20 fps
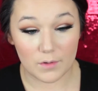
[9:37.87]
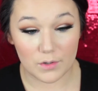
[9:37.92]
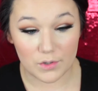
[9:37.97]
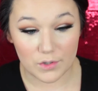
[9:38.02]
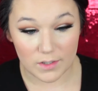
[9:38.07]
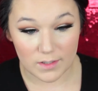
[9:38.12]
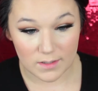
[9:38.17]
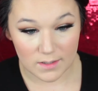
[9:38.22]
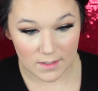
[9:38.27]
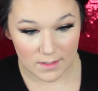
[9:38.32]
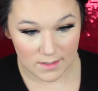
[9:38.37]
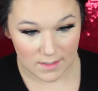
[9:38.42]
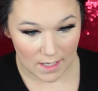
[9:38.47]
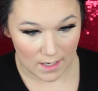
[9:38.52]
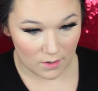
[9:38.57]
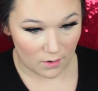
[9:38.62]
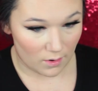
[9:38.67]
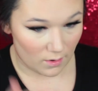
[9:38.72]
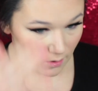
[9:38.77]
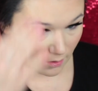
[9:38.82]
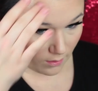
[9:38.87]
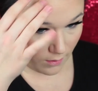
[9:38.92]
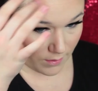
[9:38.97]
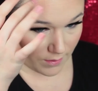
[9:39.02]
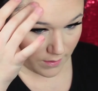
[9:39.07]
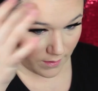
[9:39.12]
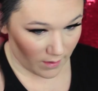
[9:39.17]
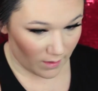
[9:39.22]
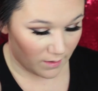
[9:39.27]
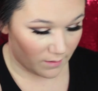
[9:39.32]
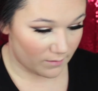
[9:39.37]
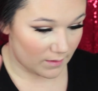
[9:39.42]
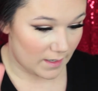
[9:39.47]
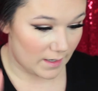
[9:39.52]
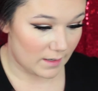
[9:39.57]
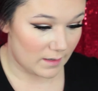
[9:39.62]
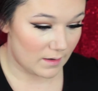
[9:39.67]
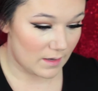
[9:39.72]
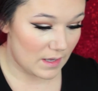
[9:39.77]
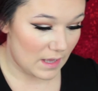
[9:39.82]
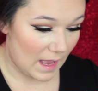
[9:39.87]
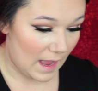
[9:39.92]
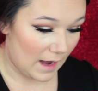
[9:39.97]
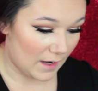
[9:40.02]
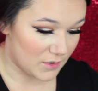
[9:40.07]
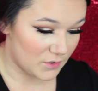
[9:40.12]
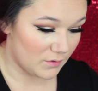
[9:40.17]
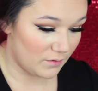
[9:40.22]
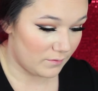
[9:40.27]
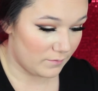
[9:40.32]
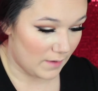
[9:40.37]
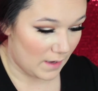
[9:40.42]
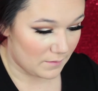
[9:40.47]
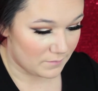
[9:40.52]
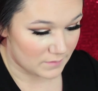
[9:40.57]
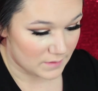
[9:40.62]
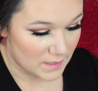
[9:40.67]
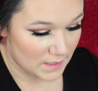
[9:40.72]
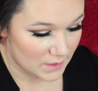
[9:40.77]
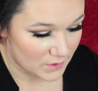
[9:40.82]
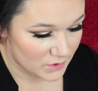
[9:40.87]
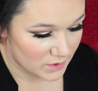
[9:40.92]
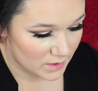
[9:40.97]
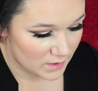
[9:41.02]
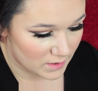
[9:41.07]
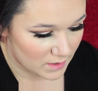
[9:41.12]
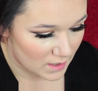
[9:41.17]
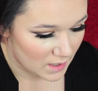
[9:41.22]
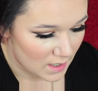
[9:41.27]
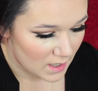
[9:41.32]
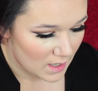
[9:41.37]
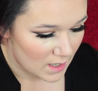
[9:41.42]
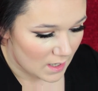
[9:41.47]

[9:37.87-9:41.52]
Just to set all the like actual foundation.